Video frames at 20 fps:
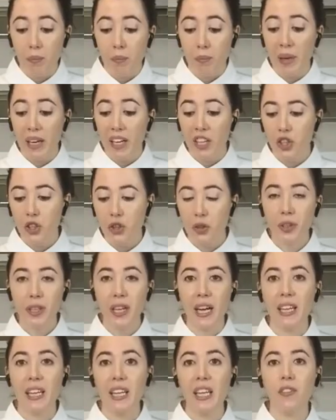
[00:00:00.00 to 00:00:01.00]
Make sure
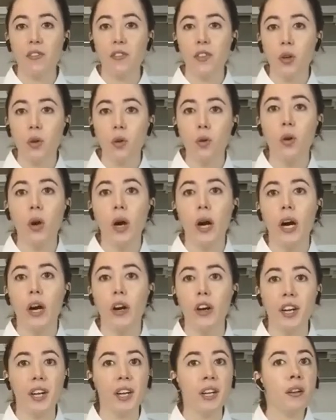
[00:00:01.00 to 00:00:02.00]
that if you
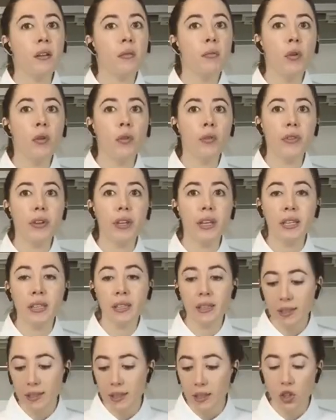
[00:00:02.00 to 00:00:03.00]
are in the
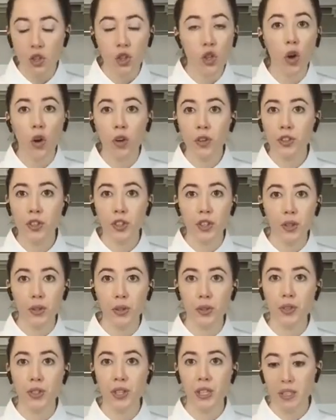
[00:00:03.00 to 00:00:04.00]
mountains, don't
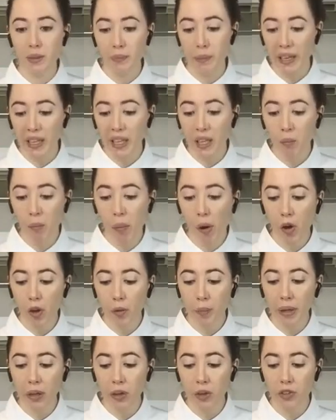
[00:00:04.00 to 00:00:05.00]
use this baking
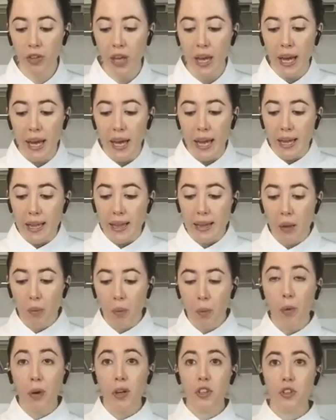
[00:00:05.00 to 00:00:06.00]
powder because
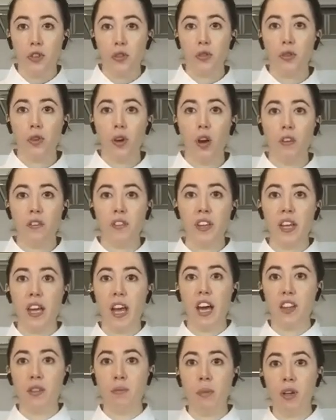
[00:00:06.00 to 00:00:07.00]
the pressure of
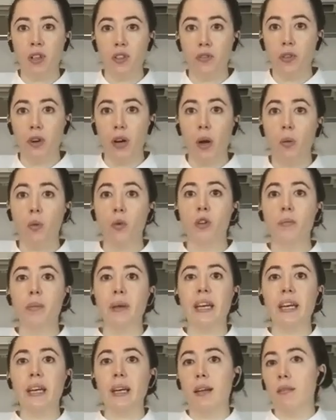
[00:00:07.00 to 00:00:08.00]
the atmosphere will
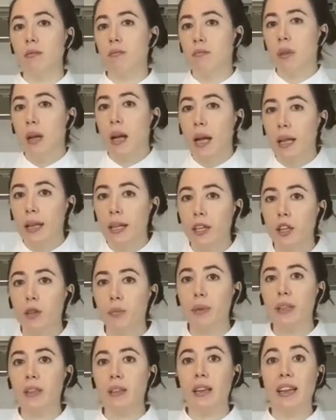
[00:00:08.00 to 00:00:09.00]
be a
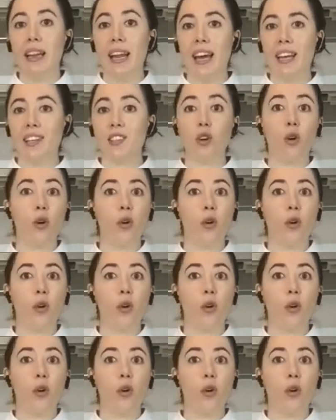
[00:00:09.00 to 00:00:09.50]
little bit less